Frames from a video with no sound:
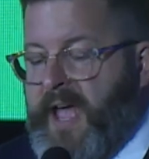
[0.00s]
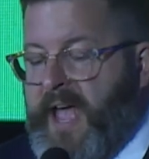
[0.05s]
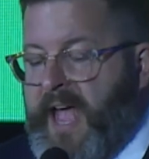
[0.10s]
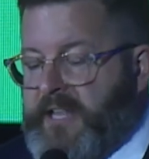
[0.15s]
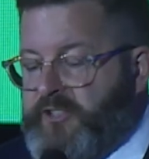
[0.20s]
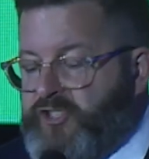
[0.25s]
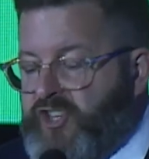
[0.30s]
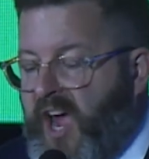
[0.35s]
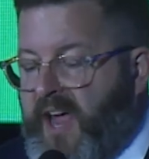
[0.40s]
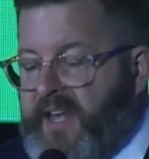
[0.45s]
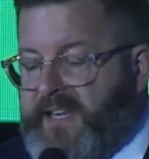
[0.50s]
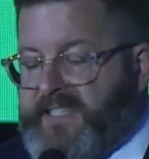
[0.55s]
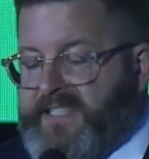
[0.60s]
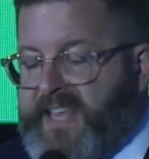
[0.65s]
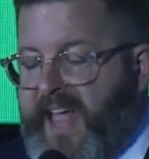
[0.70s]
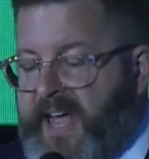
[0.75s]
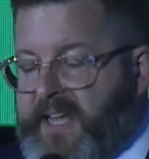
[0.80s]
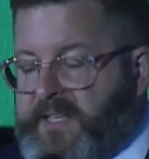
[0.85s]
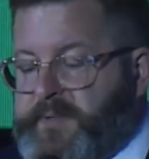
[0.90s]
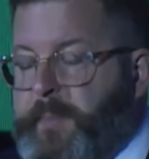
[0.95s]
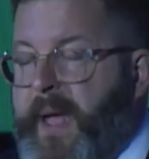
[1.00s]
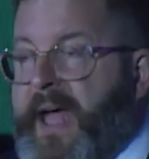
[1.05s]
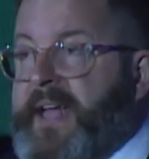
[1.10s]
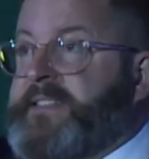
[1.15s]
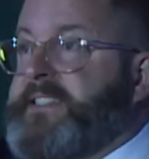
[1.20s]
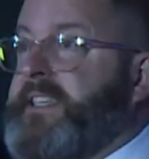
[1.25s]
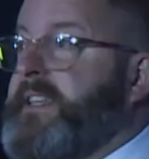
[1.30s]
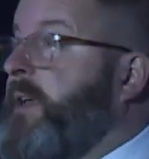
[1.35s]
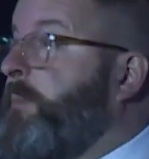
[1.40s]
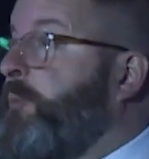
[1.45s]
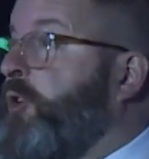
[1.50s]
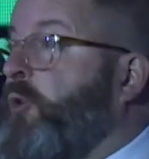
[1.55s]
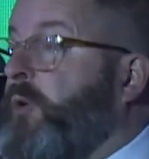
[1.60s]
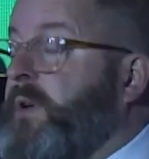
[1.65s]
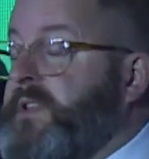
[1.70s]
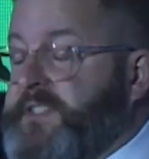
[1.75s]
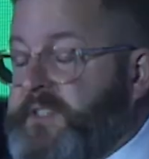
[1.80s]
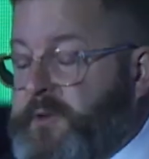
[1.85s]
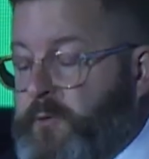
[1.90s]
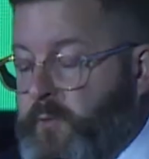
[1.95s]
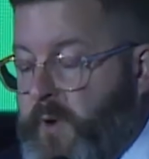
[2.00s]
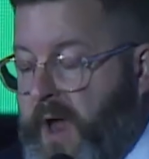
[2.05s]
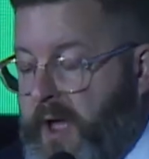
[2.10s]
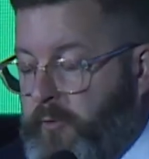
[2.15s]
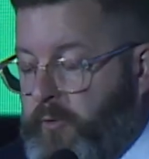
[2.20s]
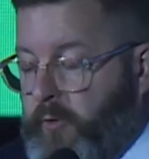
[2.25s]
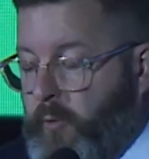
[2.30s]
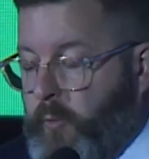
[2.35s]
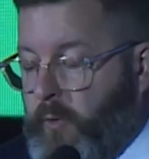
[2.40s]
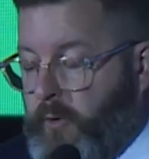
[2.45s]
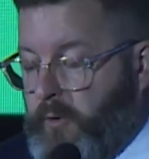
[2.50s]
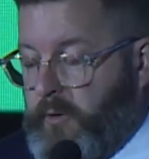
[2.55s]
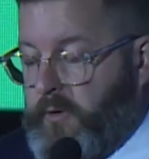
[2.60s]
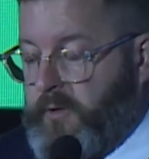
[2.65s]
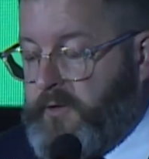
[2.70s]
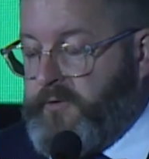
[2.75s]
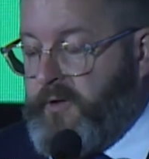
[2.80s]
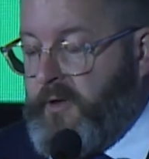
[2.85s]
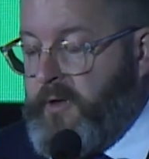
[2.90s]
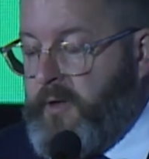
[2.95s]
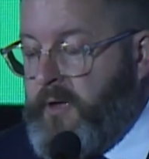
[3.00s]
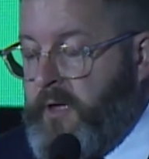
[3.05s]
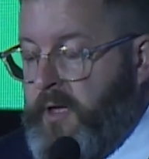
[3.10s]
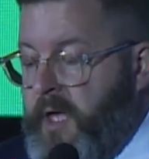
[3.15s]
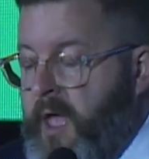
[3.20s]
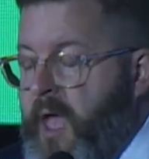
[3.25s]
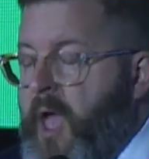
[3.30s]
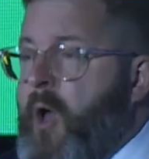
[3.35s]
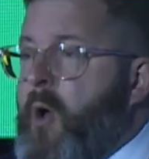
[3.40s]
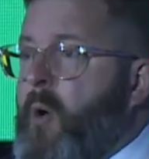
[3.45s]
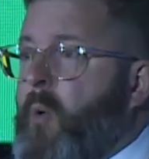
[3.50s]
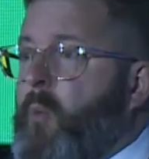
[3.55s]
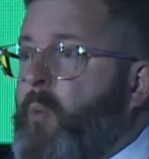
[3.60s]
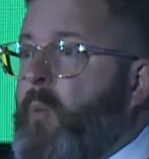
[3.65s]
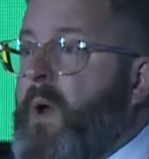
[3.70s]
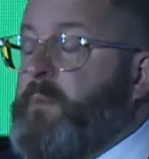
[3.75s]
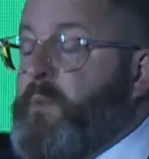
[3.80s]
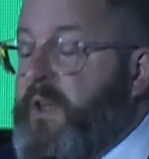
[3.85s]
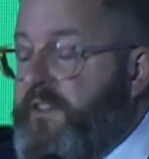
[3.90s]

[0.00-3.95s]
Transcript: and Chinese expats and immigrants around the world. When we